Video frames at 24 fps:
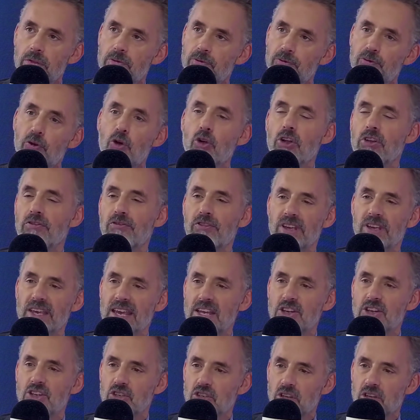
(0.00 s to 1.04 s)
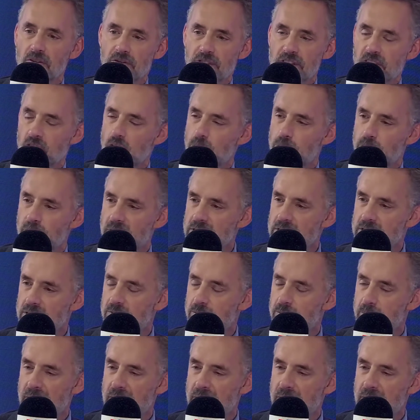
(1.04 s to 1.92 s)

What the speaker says: fortification of the oppressive